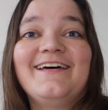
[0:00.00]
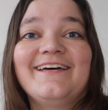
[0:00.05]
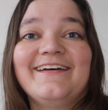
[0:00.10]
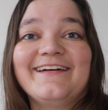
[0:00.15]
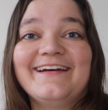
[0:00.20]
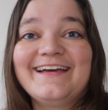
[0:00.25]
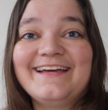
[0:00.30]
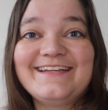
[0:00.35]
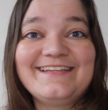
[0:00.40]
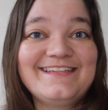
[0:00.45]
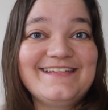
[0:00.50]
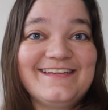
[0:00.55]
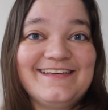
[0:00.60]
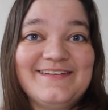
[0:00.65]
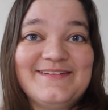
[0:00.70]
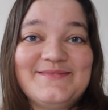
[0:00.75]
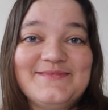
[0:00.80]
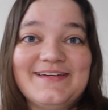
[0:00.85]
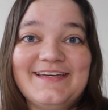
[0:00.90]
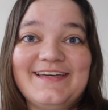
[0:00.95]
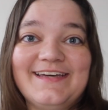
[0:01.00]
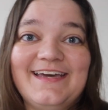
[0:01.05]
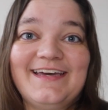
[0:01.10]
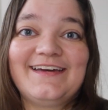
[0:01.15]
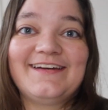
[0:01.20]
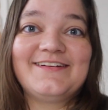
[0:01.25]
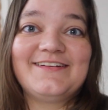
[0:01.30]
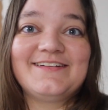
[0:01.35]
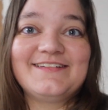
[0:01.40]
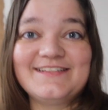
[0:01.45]
All right, my
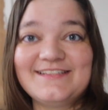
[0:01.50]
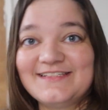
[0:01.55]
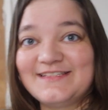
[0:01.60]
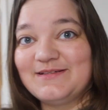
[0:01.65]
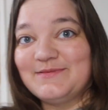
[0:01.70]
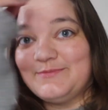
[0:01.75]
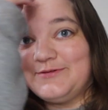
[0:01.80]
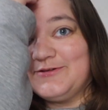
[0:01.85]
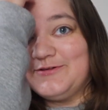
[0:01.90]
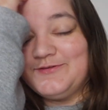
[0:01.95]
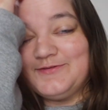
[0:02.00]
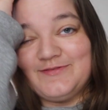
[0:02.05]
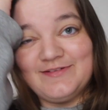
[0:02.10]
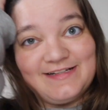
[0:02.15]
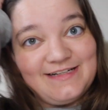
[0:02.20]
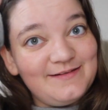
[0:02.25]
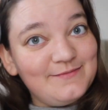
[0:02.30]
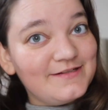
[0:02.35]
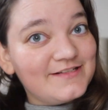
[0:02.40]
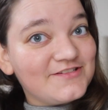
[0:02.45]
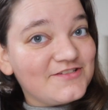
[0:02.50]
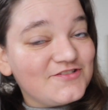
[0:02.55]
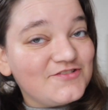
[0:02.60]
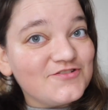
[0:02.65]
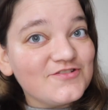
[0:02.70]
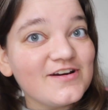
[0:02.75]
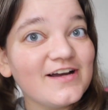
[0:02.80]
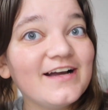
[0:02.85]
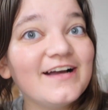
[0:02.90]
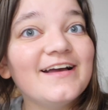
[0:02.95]
hair is pretty much
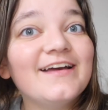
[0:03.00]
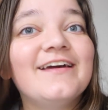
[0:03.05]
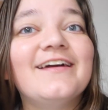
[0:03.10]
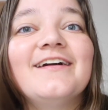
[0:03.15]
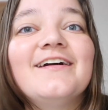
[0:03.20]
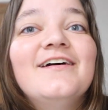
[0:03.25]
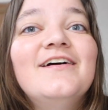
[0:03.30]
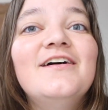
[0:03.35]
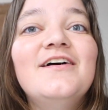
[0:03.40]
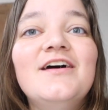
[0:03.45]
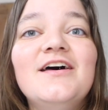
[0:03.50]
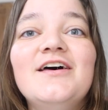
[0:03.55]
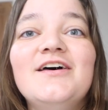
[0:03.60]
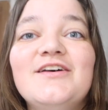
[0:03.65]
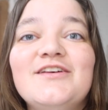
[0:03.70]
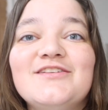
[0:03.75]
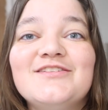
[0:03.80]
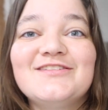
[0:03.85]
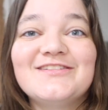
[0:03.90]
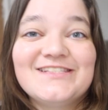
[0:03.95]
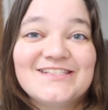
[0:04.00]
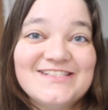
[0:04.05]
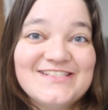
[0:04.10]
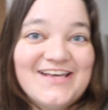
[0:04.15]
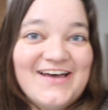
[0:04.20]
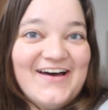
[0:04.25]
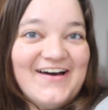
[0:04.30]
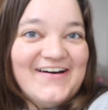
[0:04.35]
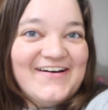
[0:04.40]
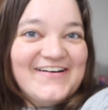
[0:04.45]
dry,
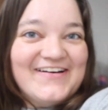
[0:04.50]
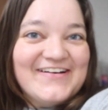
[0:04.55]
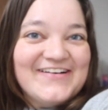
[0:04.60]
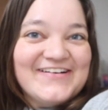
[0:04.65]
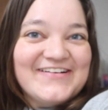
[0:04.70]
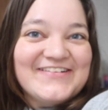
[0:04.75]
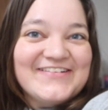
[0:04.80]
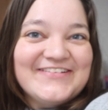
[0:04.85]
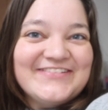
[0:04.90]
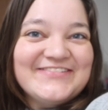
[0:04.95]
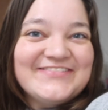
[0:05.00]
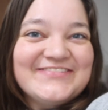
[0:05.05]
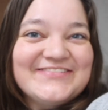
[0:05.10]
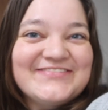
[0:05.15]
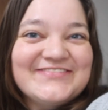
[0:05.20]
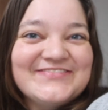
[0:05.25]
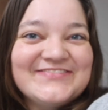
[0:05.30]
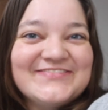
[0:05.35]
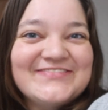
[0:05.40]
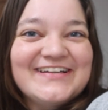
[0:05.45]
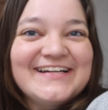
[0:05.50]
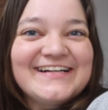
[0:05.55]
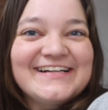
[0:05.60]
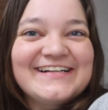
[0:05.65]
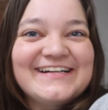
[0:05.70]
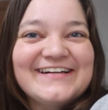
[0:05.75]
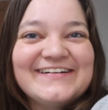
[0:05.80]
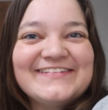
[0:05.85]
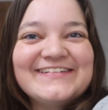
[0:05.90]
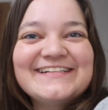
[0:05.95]
so we're
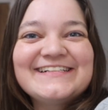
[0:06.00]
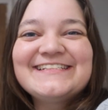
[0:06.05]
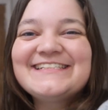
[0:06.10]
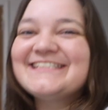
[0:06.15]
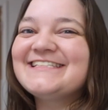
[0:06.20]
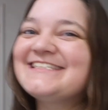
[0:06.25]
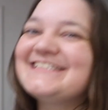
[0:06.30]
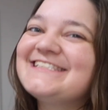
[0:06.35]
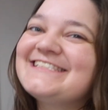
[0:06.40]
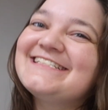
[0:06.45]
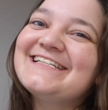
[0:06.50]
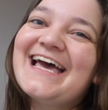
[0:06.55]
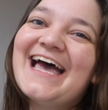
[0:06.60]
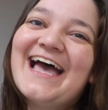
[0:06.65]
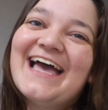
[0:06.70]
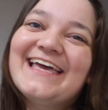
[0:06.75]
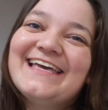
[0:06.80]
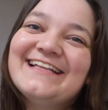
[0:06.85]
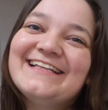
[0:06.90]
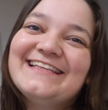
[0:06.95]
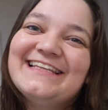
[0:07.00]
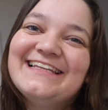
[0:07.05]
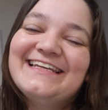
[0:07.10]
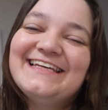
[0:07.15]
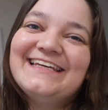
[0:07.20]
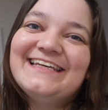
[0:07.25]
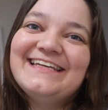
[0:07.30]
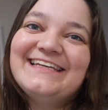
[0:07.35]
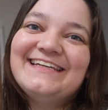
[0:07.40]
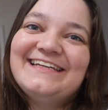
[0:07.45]
going to style
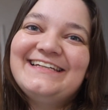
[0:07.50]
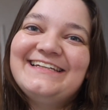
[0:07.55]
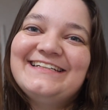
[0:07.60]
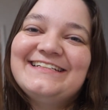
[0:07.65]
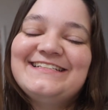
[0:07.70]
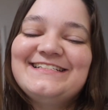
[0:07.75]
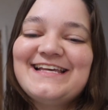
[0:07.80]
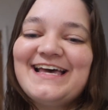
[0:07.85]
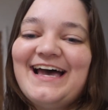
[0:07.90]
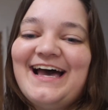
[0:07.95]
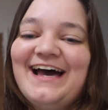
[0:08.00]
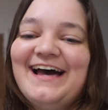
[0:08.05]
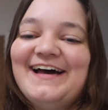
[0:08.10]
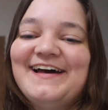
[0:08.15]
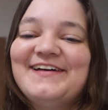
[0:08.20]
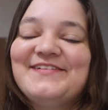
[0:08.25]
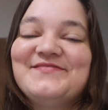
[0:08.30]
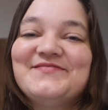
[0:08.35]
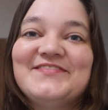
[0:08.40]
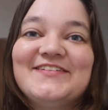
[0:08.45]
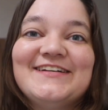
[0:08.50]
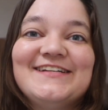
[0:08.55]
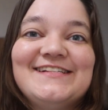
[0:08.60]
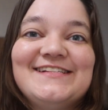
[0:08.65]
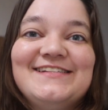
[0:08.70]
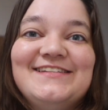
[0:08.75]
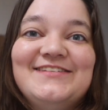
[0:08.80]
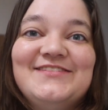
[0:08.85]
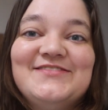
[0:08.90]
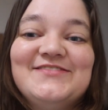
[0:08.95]
it. I'm going
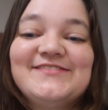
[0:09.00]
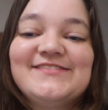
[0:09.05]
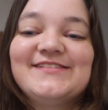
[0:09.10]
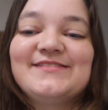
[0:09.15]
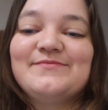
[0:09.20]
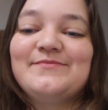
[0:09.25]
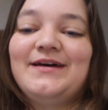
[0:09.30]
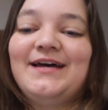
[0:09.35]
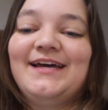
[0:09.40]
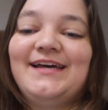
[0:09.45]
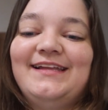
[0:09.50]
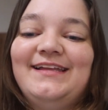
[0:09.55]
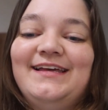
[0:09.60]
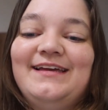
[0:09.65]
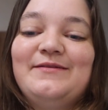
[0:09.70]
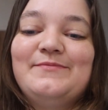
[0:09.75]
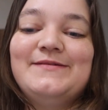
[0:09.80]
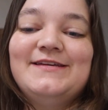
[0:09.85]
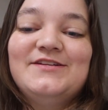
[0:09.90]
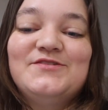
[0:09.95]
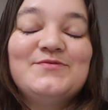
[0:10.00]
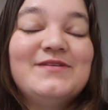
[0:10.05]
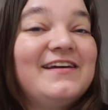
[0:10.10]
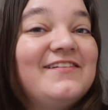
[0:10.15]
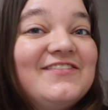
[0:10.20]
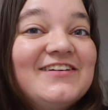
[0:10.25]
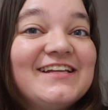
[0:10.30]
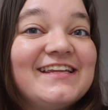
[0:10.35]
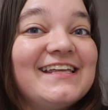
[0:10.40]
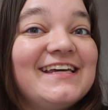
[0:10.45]
to use my like beach
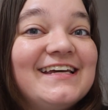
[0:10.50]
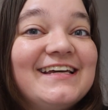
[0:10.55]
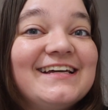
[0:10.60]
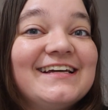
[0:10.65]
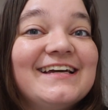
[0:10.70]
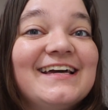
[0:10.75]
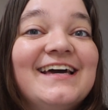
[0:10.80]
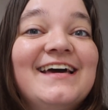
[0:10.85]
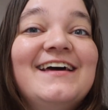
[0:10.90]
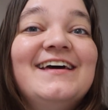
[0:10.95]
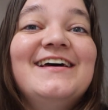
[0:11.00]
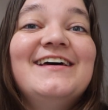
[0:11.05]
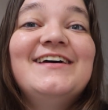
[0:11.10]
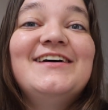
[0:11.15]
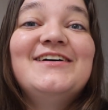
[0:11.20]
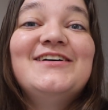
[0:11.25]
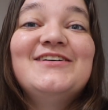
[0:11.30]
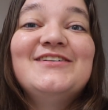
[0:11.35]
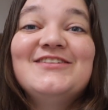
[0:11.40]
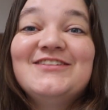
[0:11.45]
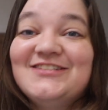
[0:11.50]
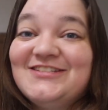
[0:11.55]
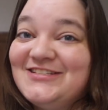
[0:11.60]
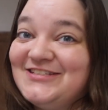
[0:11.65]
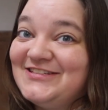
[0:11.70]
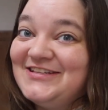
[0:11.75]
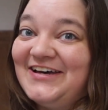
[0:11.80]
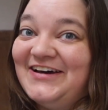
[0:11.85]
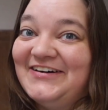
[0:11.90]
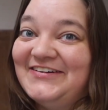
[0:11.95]
waver thing,
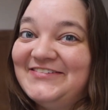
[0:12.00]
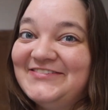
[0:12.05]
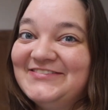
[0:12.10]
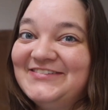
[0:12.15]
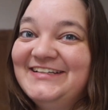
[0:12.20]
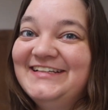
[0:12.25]
so